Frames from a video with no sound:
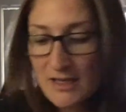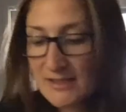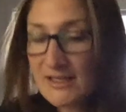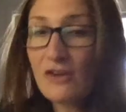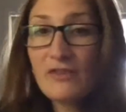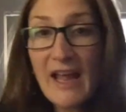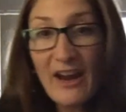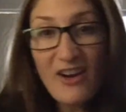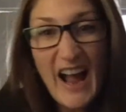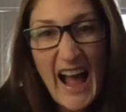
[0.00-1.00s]

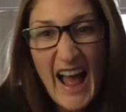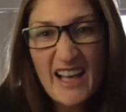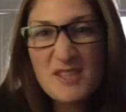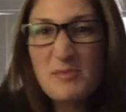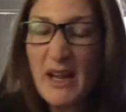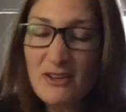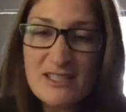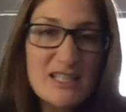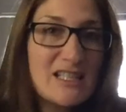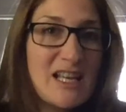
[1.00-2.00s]
self-care hacks,
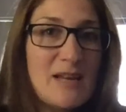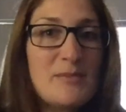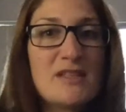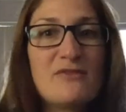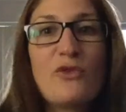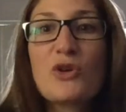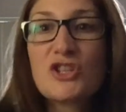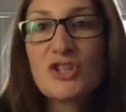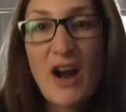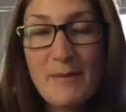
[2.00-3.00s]
parenting tips,
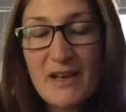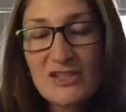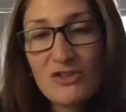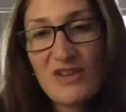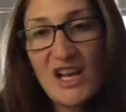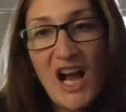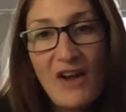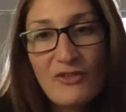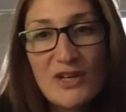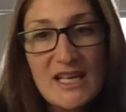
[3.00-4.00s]
4th trimester
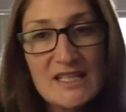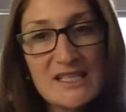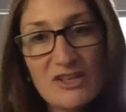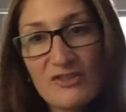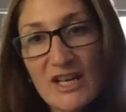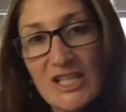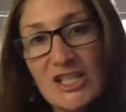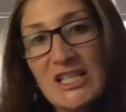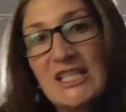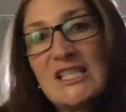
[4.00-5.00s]
recovery
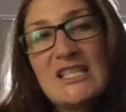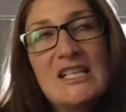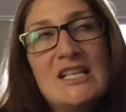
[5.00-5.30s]
considerations,